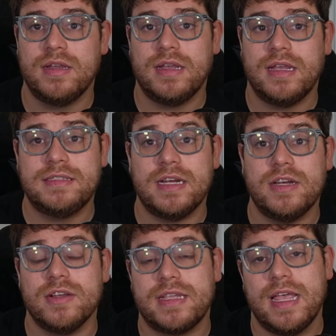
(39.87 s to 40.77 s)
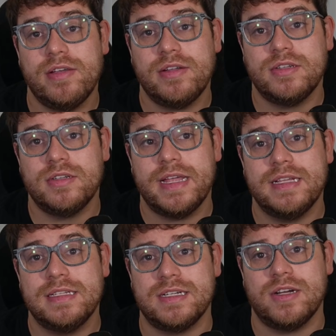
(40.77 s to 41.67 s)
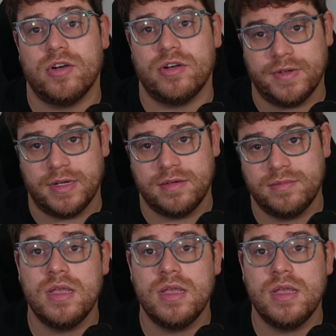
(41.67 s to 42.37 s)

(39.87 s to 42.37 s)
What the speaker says: is that your character is an orphan.